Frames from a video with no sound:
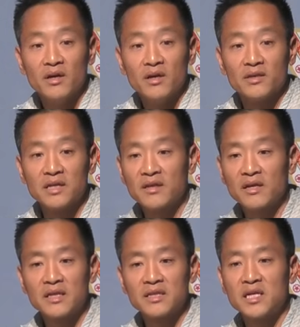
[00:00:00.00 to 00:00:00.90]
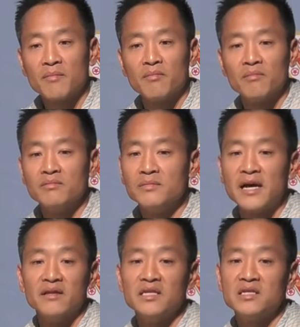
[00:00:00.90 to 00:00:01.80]
because they think that some,
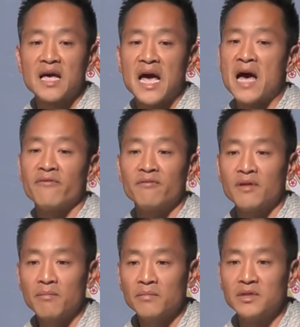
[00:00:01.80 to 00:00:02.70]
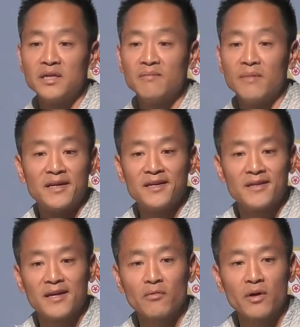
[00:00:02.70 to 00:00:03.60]
at least half of them, didn't make it
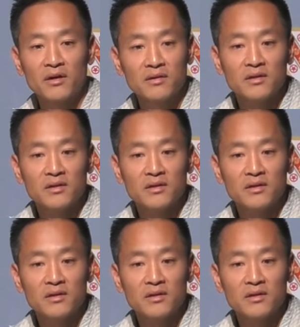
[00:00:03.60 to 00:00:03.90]
anywhere